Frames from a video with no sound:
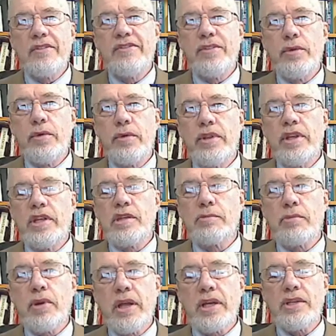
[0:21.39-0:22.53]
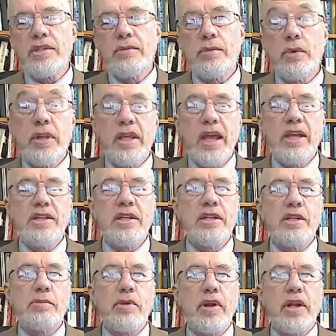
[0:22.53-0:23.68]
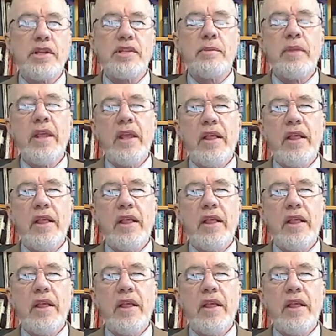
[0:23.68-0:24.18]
for these products, or engaged in these products,